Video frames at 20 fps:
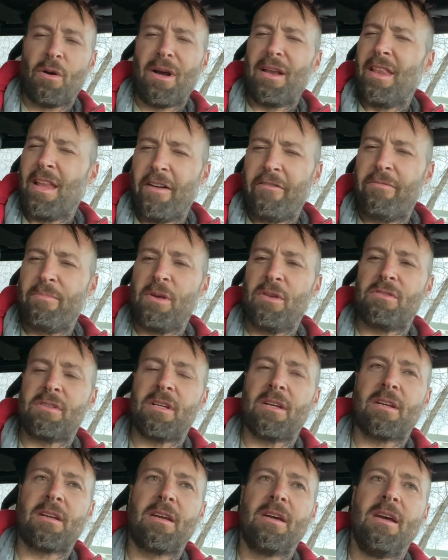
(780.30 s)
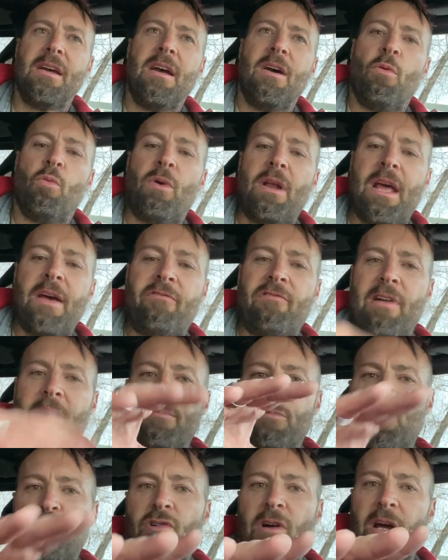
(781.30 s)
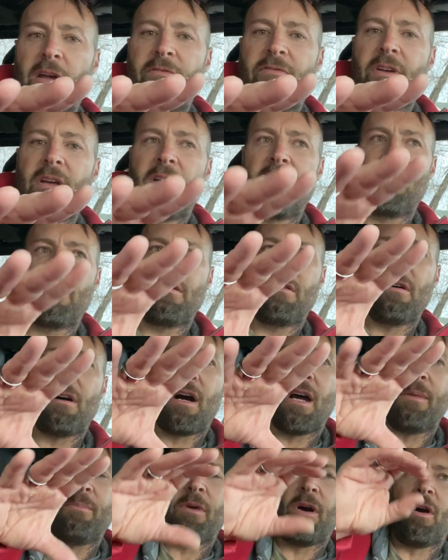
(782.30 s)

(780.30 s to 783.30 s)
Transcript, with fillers: know, I love music. Whenever I'm driving, I'm